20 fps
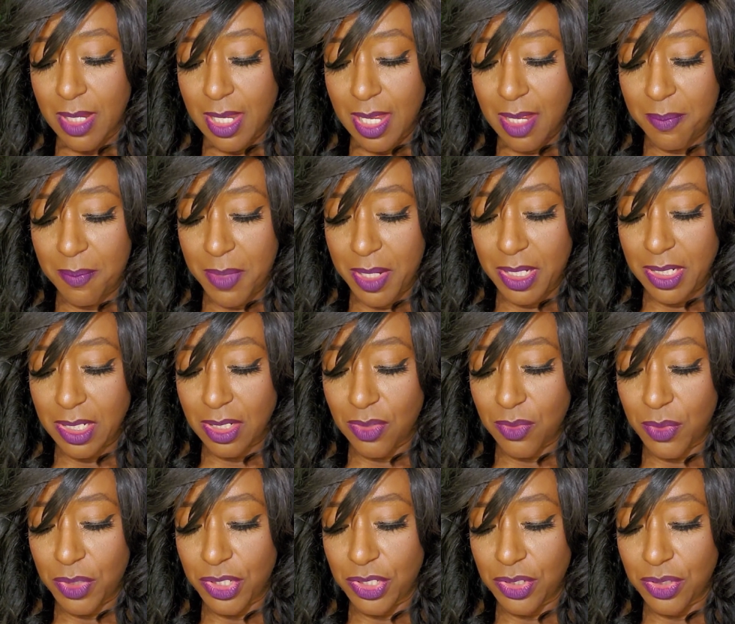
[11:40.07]
and money
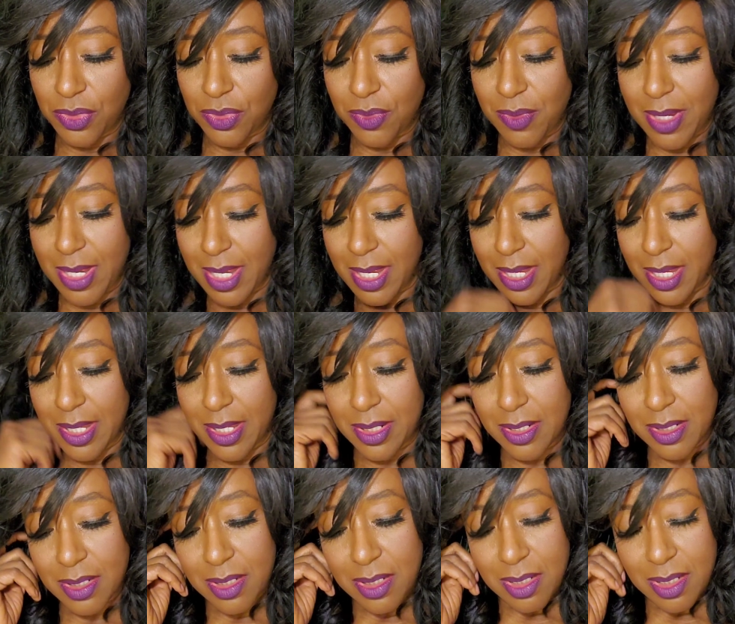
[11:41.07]
on you
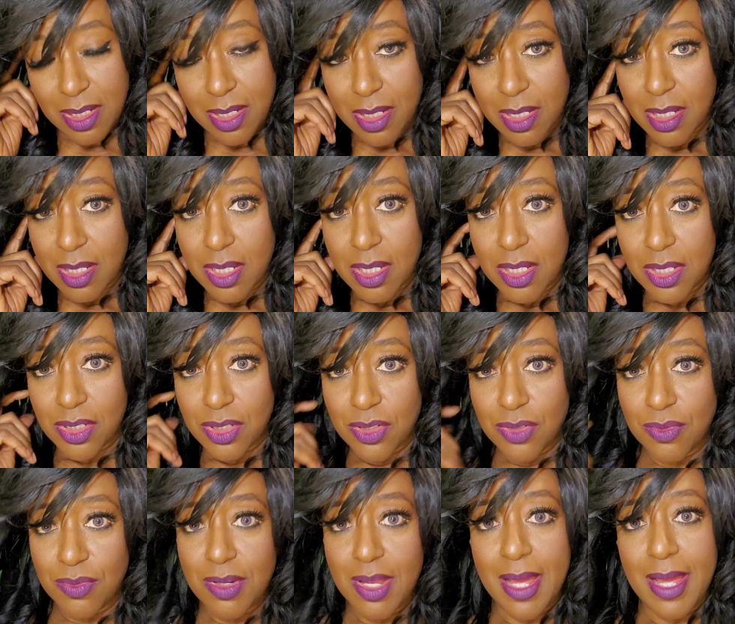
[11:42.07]
and
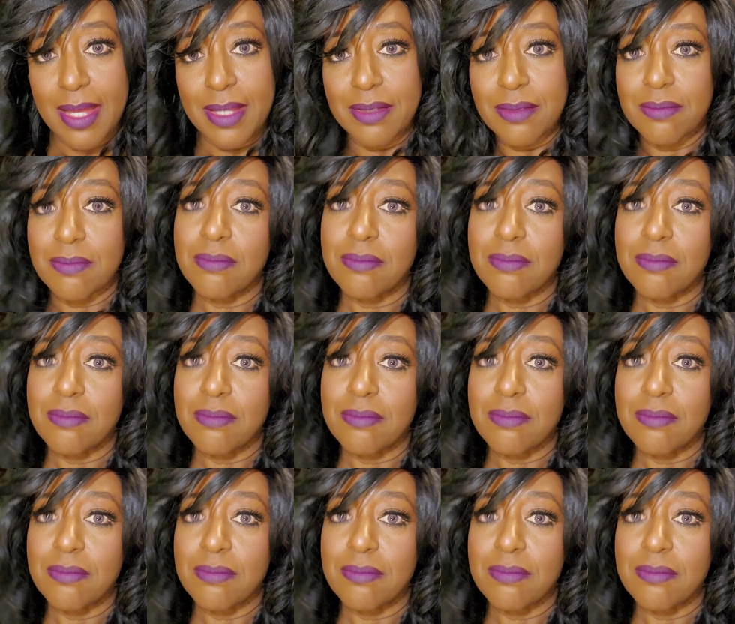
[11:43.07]
you not